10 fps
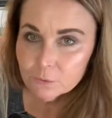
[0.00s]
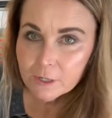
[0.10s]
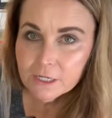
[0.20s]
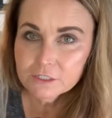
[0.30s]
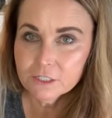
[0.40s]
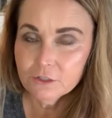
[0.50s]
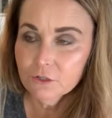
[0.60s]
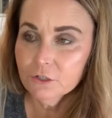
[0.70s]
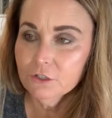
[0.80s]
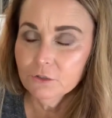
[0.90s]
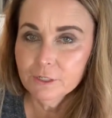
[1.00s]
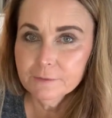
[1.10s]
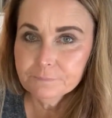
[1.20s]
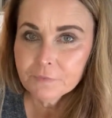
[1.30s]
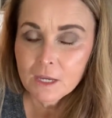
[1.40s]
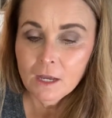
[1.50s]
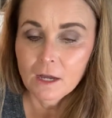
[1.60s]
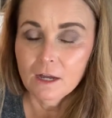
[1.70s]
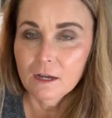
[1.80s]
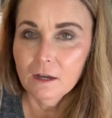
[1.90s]
ways that you can do it.
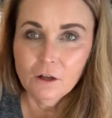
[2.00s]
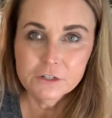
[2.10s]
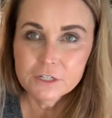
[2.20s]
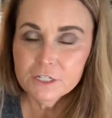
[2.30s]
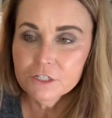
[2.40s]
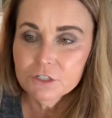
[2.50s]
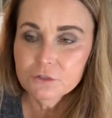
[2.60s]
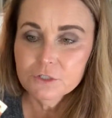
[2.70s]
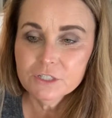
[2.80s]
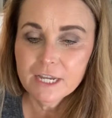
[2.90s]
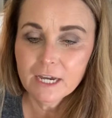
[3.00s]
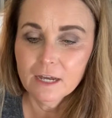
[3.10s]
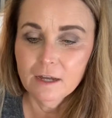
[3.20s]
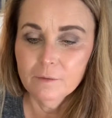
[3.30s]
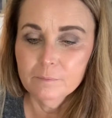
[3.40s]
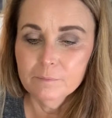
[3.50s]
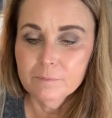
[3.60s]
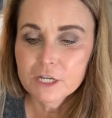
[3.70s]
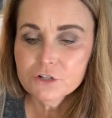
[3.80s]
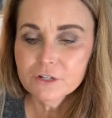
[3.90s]
Uh, all you need to do is take a
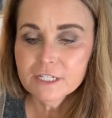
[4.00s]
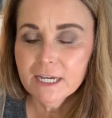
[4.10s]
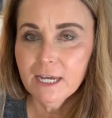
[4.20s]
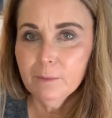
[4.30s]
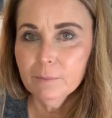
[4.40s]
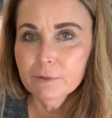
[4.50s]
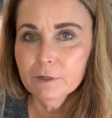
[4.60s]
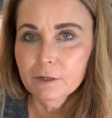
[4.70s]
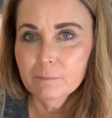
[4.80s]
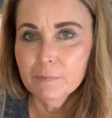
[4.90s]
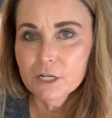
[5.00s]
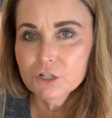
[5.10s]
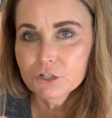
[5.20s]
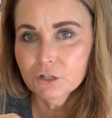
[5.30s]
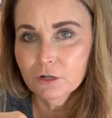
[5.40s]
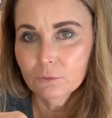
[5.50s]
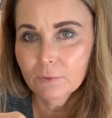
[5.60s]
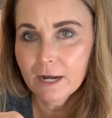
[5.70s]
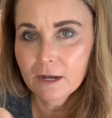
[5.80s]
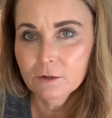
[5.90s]
measuring tape, measure
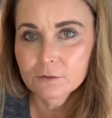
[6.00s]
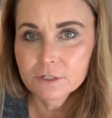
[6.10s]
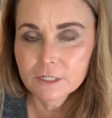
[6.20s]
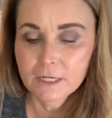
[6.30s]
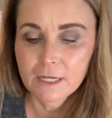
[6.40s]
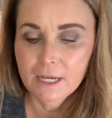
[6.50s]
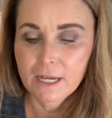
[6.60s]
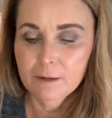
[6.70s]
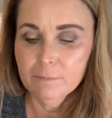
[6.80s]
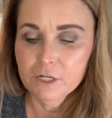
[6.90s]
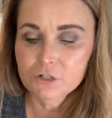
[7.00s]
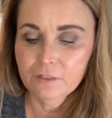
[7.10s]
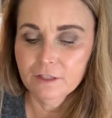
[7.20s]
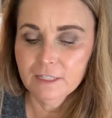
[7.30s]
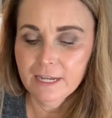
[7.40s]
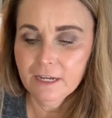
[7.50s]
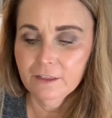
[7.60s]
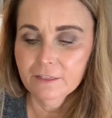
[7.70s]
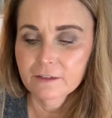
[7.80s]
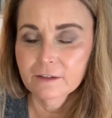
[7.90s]
around, and measure the length,
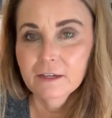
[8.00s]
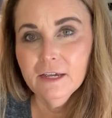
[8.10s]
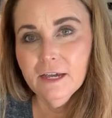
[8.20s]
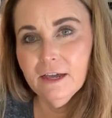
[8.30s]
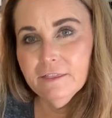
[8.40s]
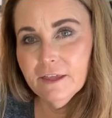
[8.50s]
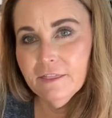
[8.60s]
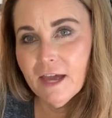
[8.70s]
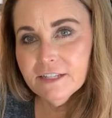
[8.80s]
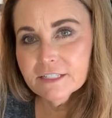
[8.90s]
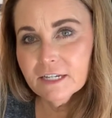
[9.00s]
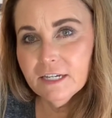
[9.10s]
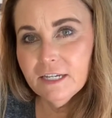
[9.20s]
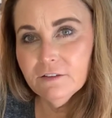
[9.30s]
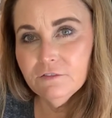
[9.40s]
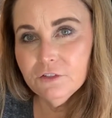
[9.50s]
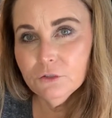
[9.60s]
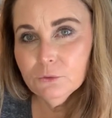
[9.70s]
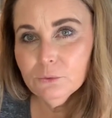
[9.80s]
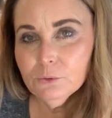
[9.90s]
and then that's gonna give
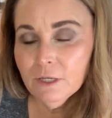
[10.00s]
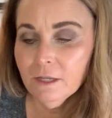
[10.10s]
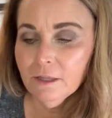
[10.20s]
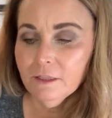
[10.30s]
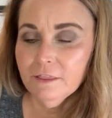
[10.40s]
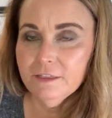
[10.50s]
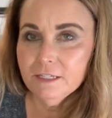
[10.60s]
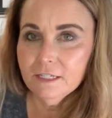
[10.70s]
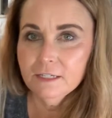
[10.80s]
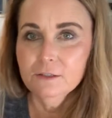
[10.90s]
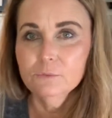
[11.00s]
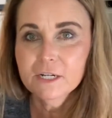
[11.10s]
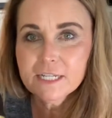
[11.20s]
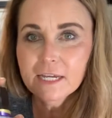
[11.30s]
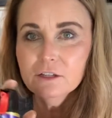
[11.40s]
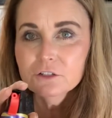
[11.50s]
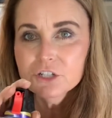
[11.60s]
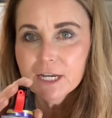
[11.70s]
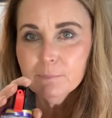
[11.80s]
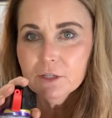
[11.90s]
you the rectangular
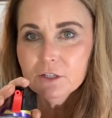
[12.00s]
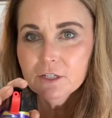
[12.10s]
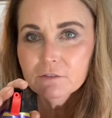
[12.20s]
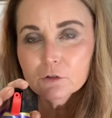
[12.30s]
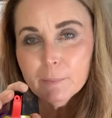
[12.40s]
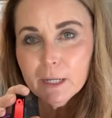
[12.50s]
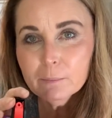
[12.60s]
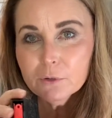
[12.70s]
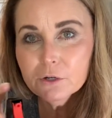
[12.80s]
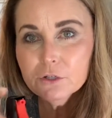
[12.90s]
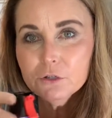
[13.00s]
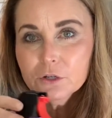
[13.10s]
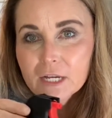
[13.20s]
shape that you need for paper. You could